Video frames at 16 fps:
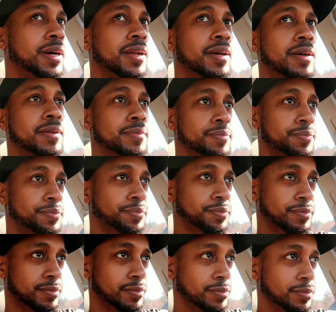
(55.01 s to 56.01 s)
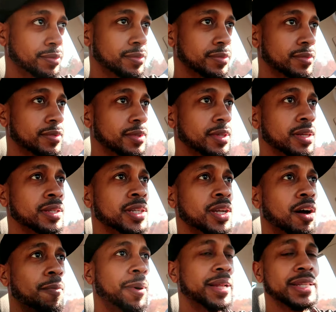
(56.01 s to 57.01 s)
But
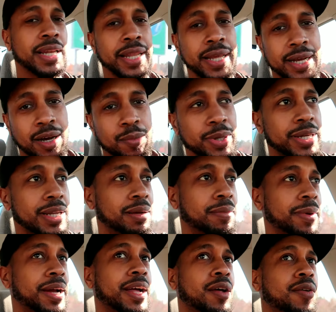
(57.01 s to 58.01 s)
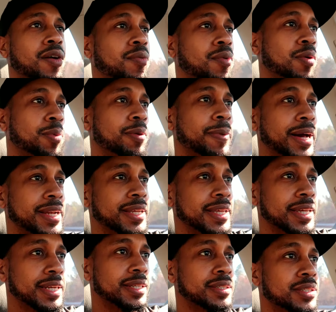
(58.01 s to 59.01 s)
so I'm about to link up with them, man. I don't know what we about to
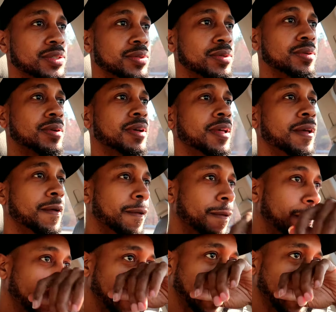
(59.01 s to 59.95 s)
get into.